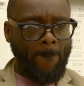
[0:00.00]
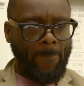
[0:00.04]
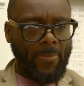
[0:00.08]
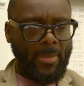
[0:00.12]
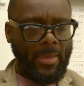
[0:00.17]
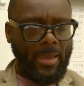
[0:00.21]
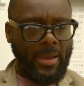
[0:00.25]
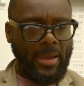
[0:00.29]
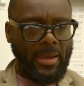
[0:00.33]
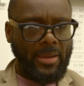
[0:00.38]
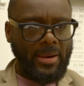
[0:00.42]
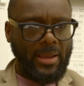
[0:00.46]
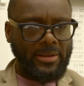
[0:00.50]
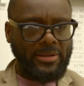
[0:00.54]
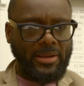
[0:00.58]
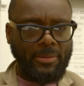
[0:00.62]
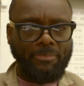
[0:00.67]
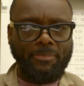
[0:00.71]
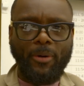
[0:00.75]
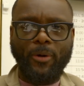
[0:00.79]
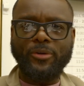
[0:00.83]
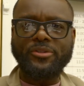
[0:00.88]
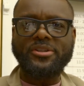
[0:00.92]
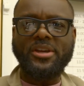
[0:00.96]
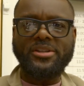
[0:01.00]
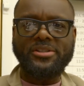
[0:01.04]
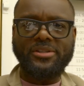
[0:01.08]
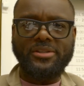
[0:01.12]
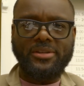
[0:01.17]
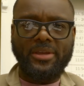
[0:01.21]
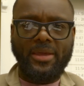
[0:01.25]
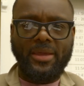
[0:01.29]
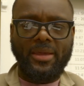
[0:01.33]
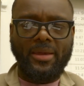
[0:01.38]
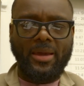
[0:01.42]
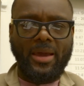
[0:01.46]
And I did post
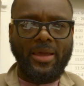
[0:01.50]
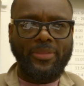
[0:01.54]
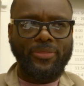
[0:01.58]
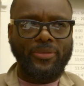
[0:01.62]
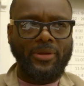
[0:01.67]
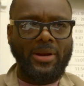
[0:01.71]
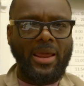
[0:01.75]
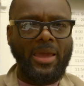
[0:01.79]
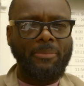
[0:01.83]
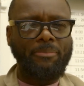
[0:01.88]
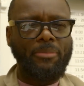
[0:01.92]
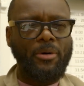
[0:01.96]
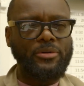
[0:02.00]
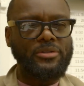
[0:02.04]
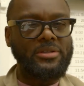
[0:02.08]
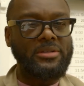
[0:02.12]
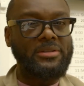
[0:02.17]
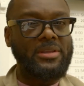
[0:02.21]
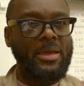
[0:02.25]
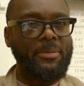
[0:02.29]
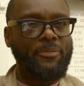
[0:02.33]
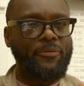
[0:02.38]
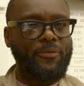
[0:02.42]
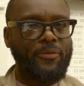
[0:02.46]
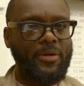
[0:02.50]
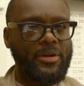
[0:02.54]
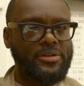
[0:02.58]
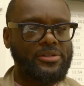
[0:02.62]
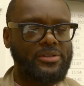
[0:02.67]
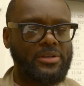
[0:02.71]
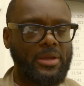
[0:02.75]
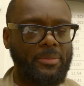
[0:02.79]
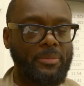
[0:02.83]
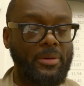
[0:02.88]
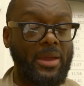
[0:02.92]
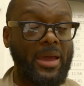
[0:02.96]
yesterday. I thought I had posted the day before
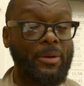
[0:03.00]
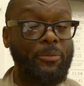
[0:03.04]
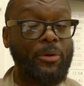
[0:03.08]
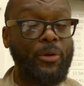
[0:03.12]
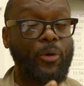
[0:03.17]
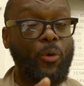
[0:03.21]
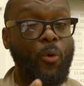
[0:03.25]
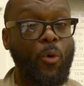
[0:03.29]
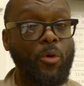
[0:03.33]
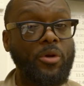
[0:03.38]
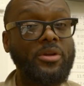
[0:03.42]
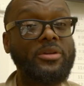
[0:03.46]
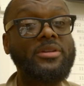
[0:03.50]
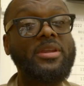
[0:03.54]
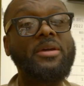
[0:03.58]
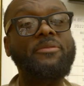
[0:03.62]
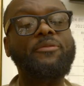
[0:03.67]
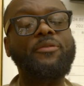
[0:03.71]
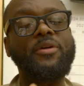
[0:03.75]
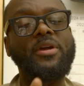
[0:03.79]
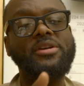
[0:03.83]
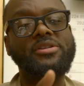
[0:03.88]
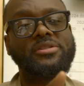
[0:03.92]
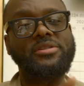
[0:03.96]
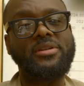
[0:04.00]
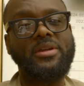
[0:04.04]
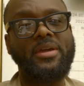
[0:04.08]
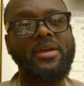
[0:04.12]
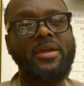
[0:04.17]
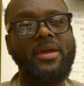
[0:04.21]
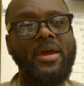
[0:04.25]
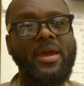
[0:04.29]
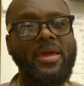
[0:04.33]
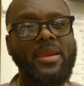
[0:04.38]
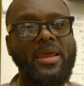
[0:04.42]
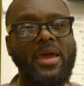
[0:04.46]
yesterday, but I recorded the day before
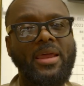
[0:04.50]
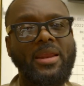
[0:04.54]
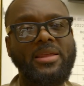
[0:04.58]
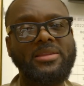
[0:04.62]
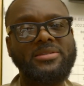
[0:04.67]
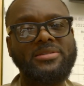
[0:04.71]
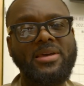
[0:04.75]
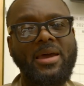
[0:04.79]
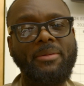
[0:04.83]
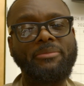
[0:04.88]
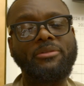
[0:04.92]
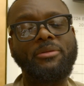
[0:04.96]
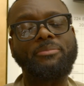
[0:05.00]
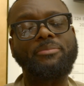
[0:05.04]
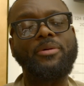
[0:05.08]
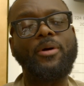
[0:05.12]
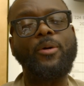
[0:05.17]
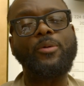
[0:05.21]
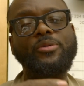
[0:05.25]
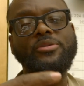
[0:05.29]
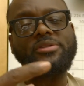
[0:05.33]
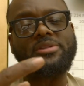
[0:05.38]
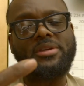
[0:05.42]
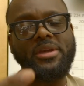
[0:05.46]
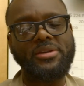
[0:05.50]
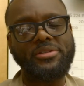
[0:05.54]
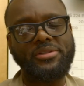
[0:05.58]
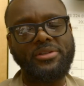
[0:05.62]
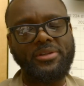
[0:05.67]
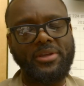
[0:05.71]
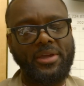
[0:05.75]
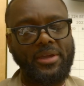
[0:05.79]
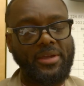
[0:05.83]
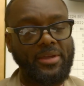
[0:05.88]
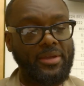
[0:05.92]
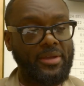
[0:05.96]
yesterday and had a time to post
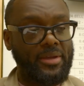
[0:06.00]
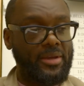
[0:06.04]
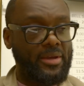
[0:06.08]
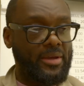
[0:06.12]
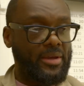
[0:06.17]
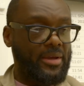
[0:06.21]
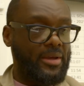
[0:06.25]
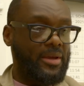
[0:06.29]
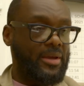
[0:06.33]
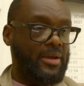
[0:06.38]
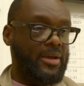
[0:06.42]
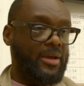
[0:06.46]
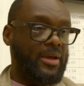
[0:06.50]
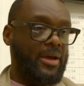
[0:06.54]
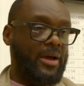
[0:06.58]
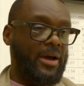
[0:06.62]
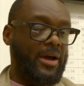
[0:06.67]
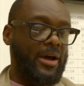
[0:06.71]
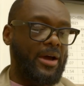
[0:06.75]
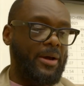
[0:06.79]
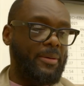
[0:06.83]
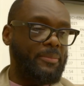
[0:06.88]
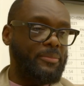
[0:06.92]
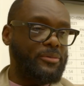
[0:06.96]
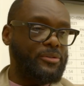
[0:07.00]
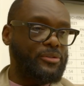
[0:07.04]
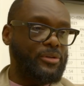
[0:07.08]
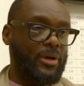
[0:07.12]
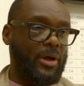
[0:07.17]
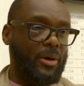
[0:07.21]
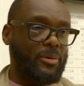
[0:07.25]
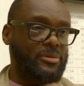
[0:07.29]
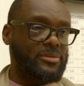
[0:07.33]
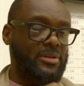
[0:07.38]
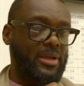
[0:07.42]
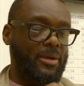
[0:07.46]
yesterday. So
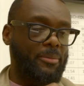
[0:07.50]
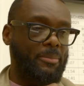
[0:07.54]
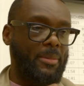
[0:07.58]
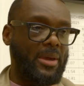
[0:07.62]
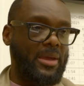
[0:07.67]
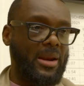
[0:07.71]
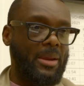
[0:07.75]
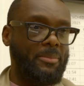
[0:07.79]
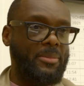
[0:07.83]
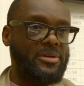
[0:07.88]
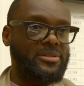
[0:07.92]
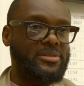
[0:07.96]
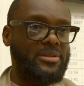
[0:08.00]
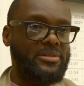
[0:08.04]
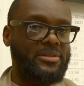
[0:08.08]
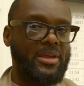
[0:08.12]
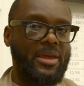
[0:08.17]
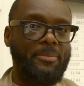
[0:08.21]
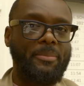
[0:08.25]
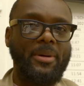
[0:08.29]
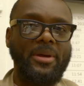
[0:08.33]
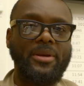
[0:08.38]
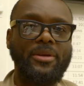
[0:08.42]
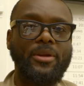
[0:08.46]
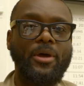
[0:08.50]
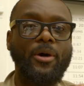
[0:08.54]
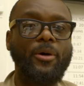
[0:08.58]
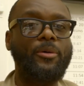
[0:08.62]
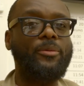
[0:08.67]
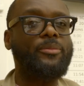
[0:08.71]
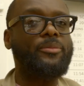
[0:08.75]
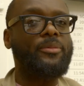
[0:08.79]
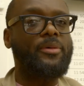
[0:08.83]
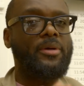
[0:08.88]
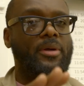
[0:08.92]
I was like, man, I missed a day, but no.